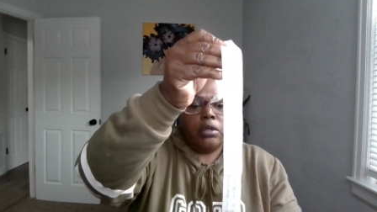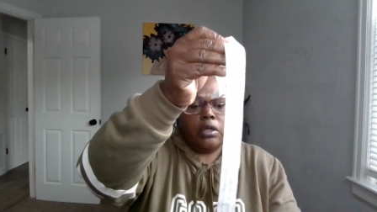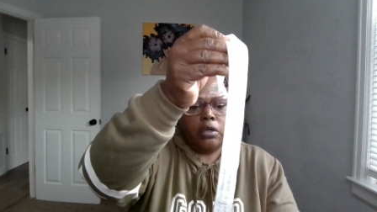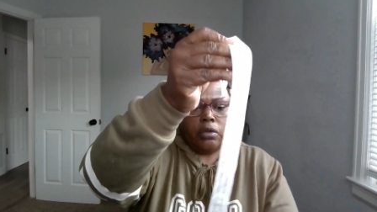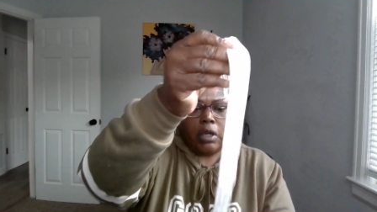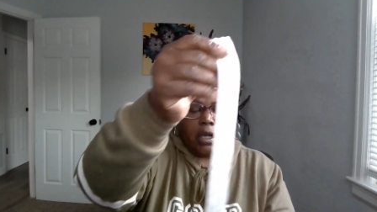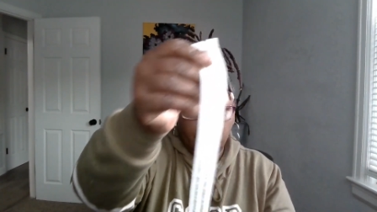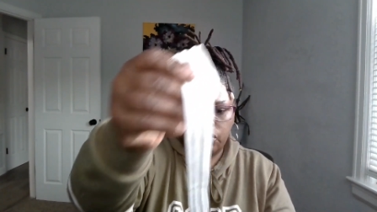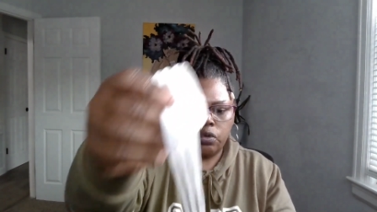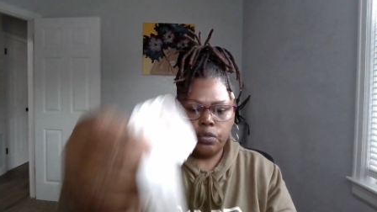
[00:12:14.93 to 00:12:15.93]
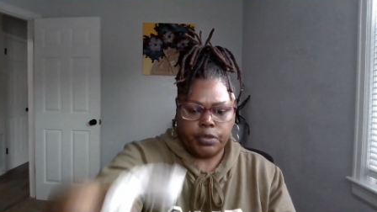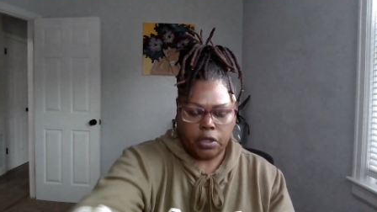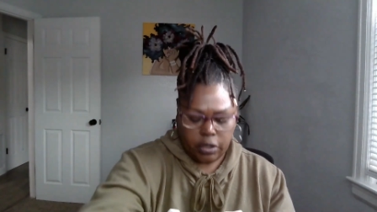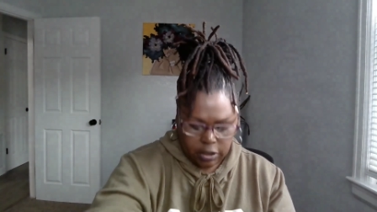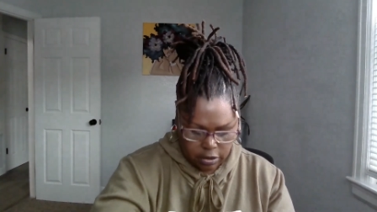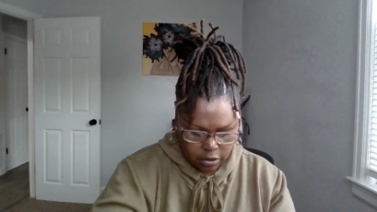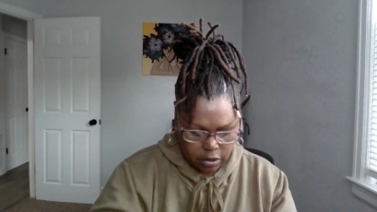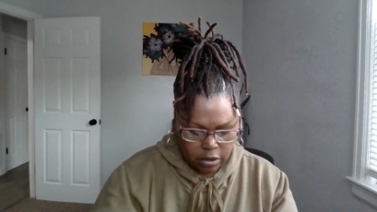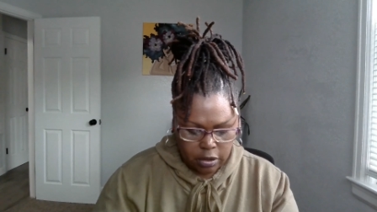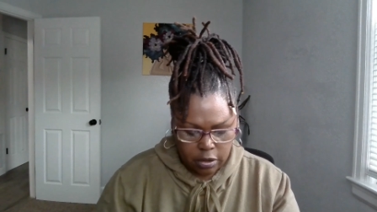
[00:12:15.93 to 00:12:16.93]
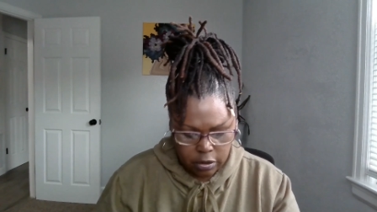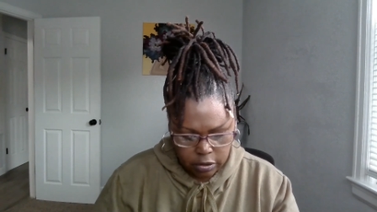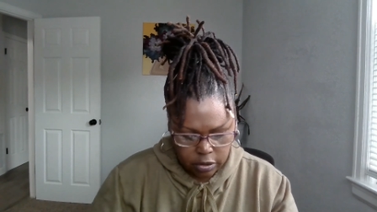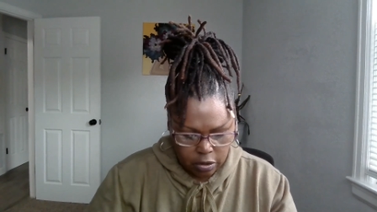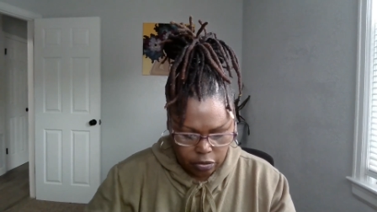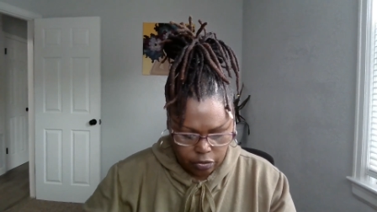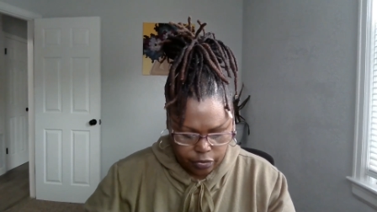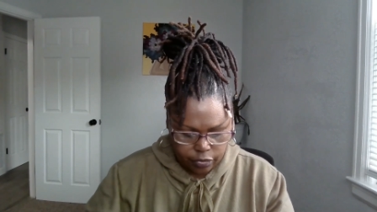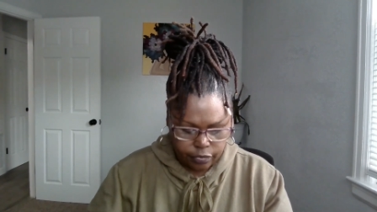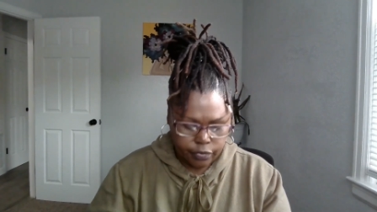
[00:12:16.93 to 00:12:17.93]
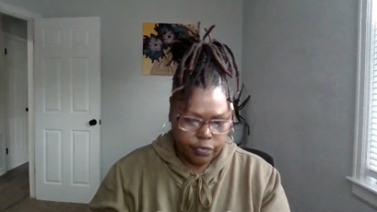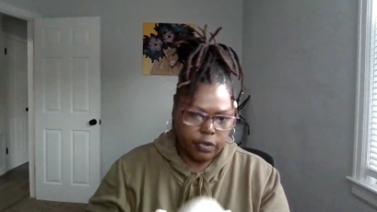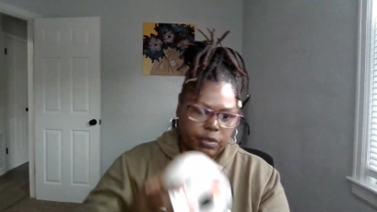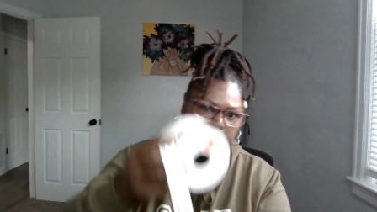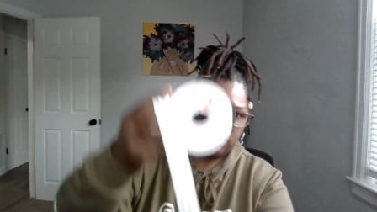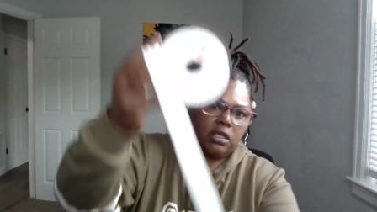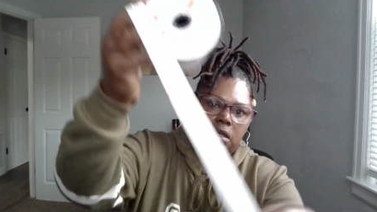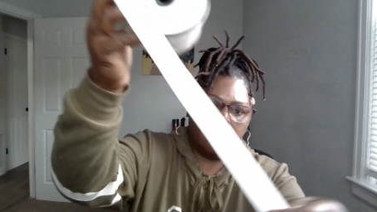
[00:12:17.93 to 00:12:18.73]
little um hoops on it. So let me see.